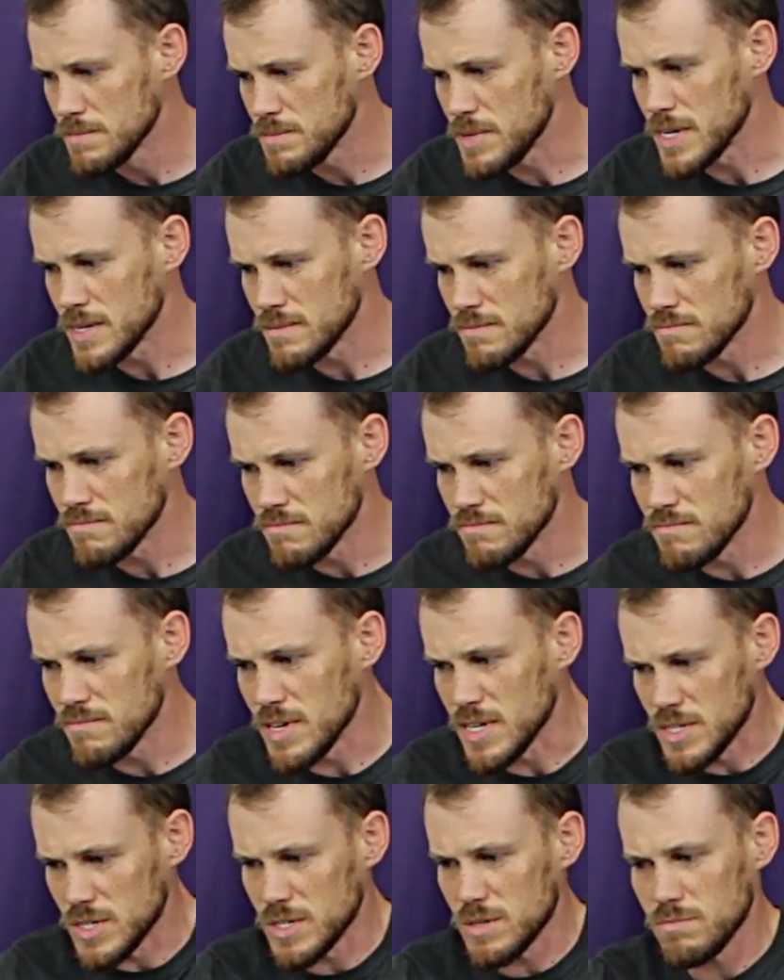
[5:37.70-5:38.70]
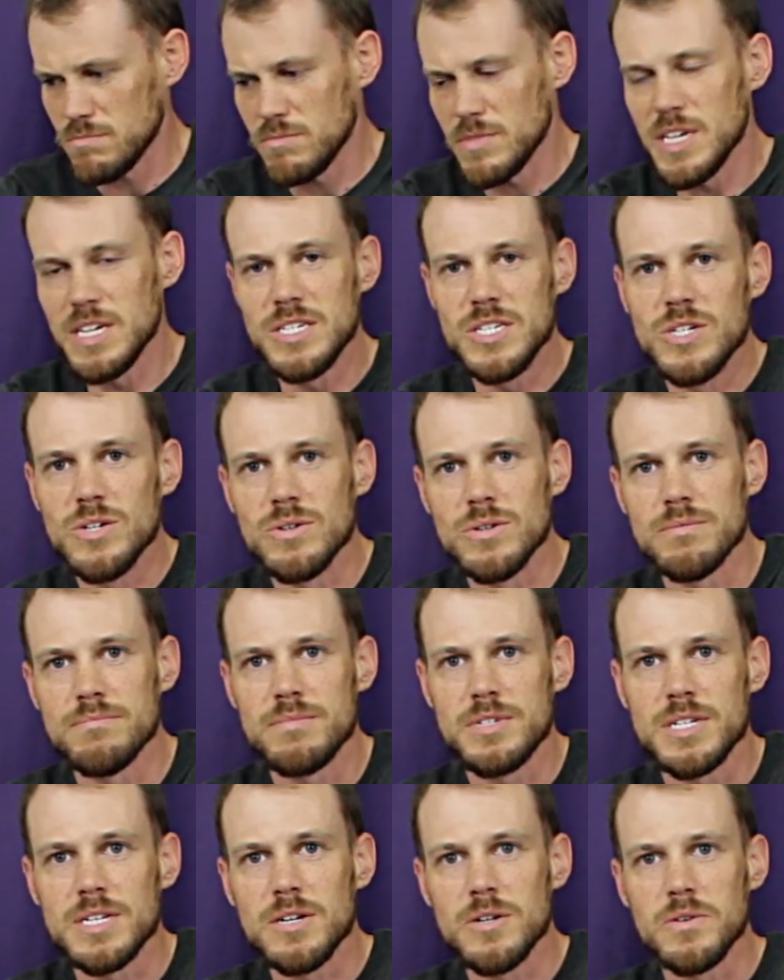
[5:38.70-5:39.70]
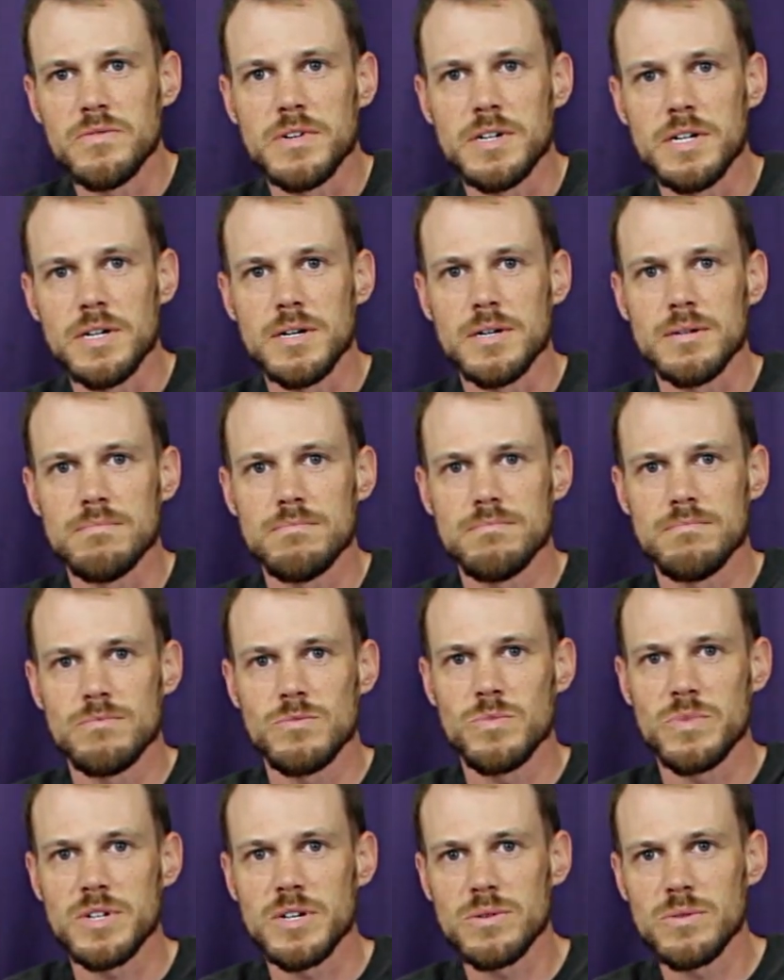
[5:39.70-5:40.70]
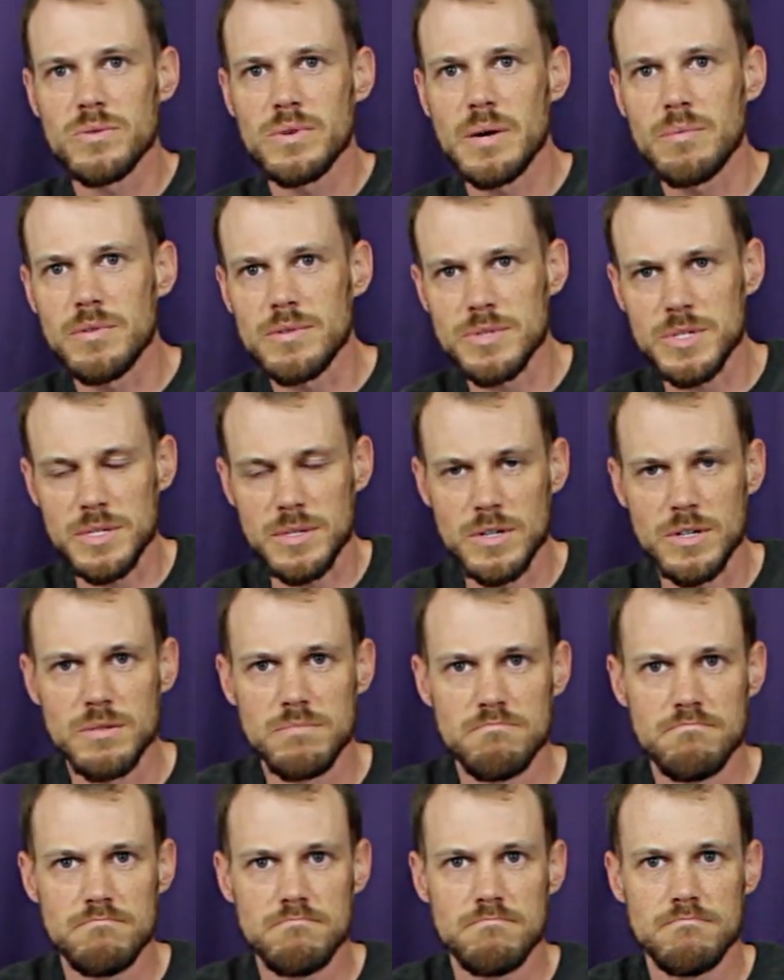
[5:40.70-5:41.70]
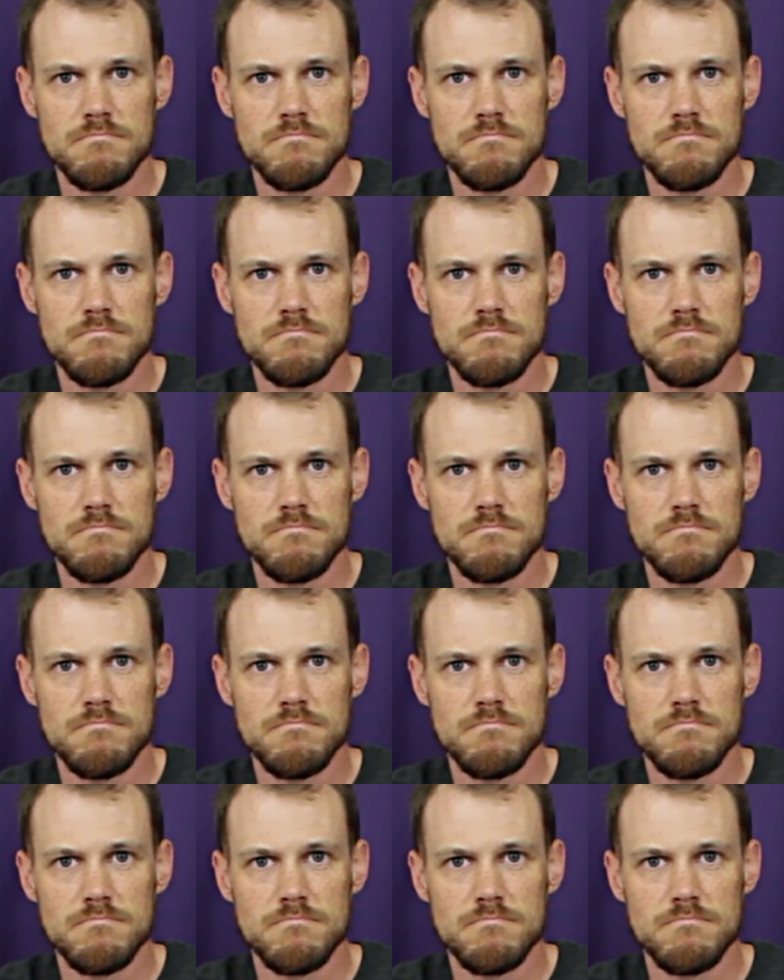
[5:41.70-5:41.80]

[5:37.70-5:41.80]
But it's easier to get over here when you're the Rebels and you're